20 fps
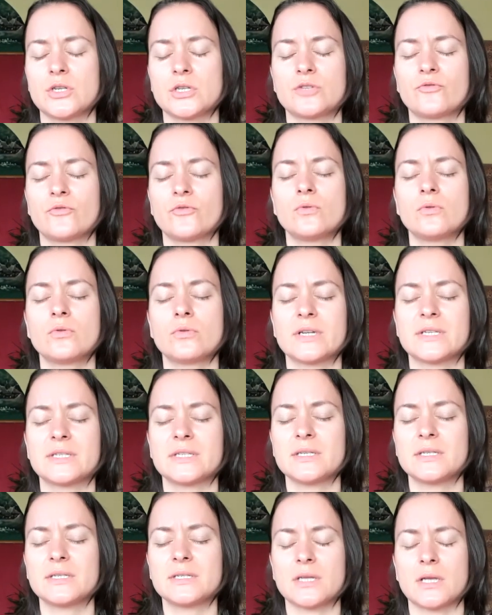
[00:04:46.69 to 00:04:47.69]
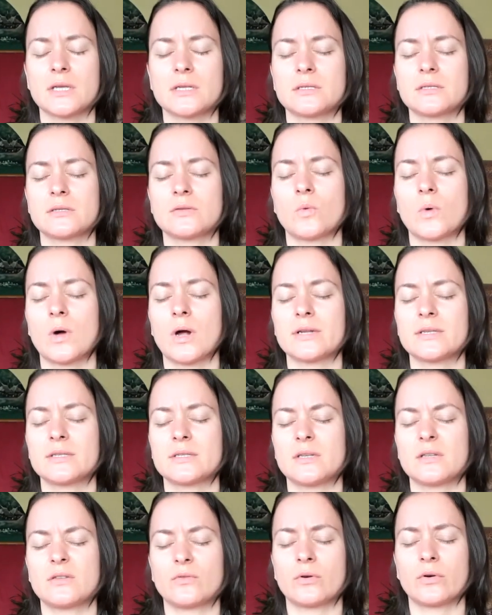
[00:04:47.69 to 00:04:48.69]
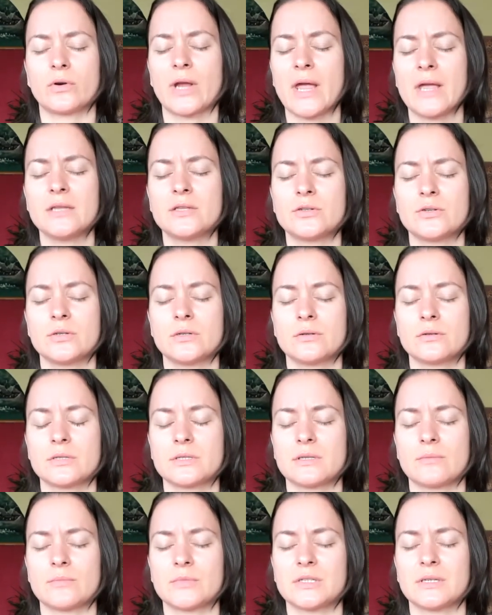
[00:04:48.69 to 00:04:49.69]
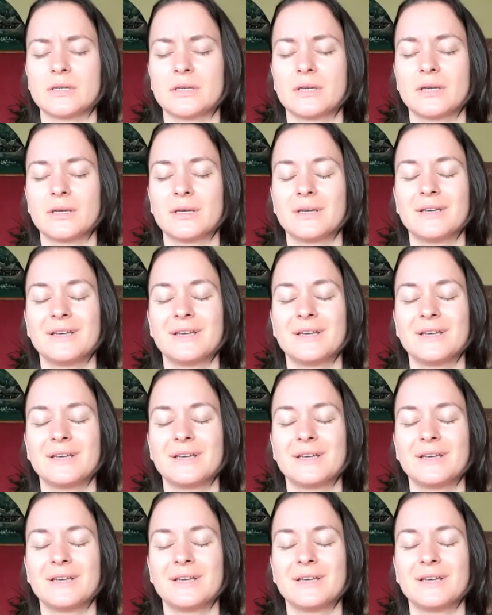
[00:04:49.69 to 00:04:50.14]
just full resistance towards that or hatred or something,